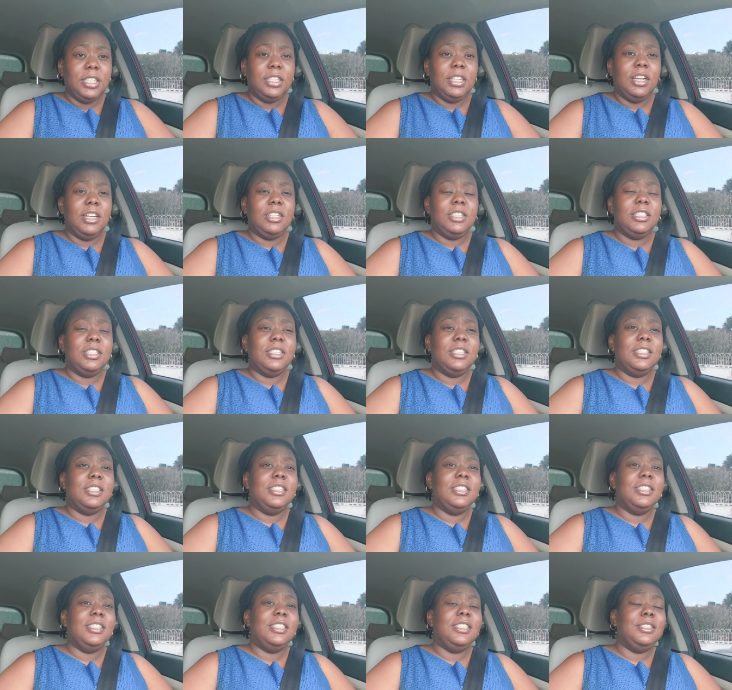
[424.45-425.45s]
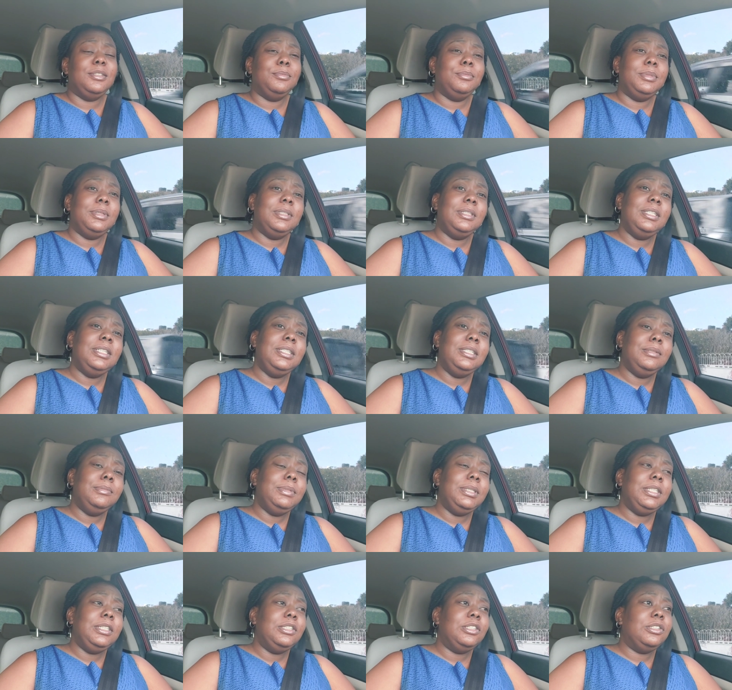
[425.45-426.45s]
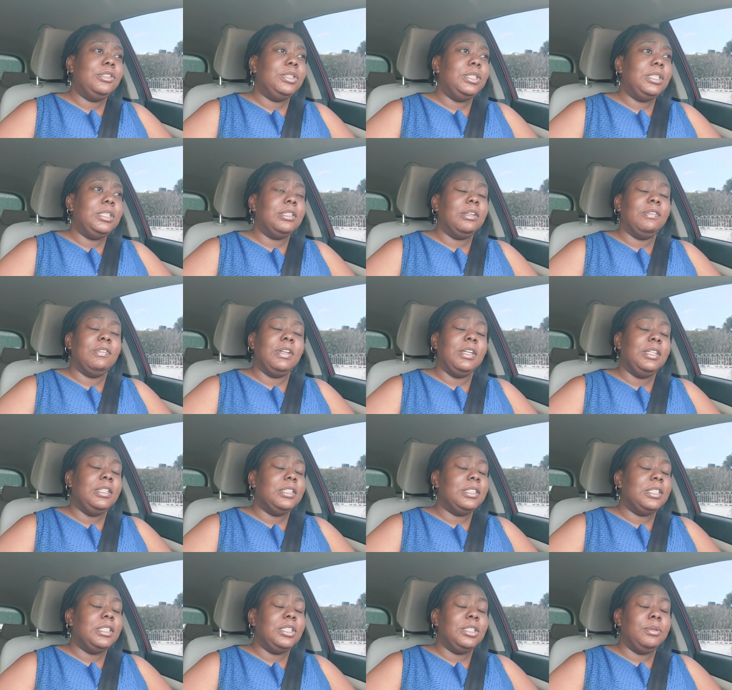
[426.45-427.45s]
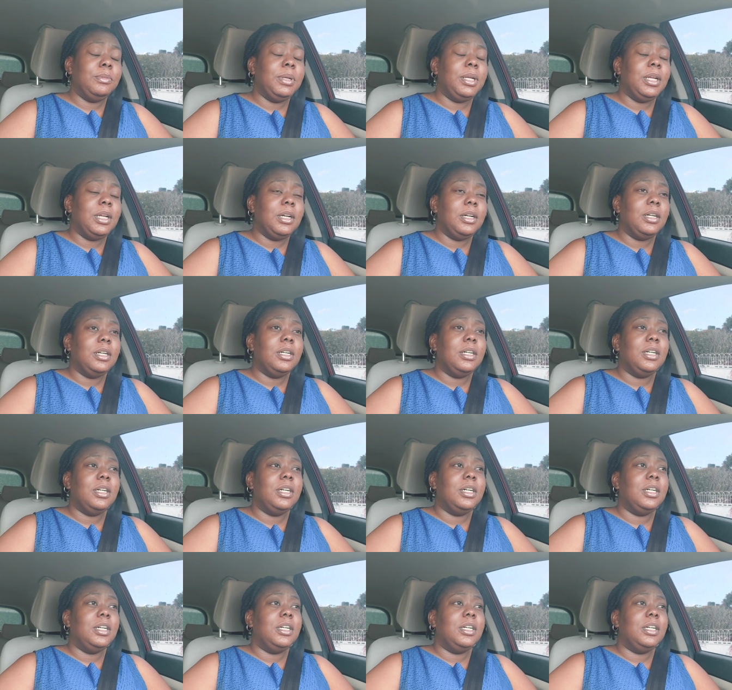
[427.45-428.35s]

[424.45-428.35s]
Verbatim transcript: doctor in the million mean streets of Kingston Jamaica